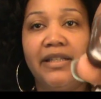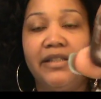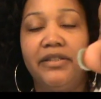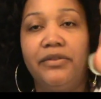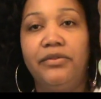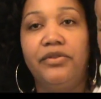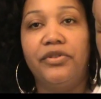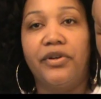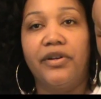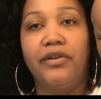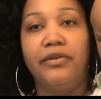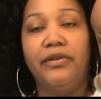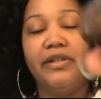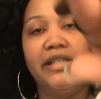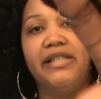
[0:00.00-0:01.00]
little
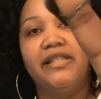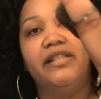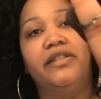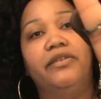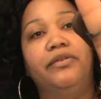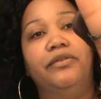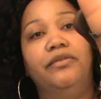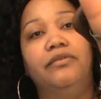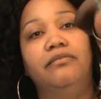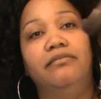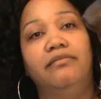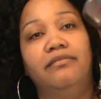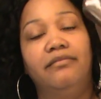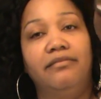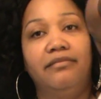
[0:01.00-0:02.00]
turquoise little
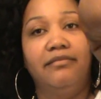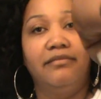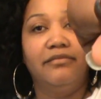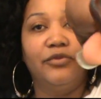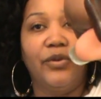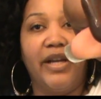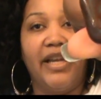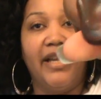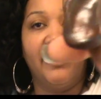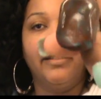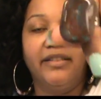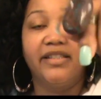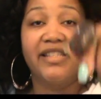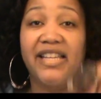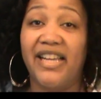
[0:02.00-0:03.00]
ring.
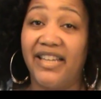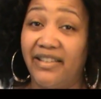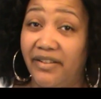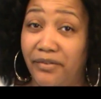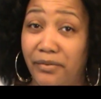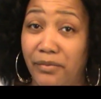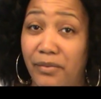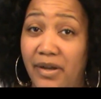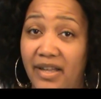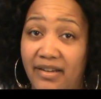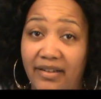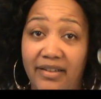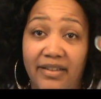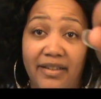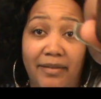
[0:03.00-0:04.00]
Looks like another wad
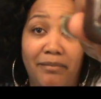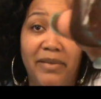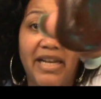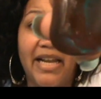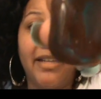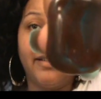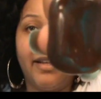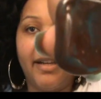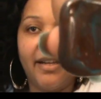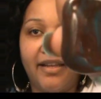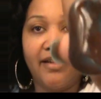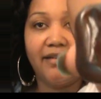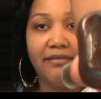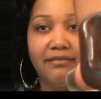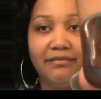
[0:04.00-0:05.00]
of gum, but I like it.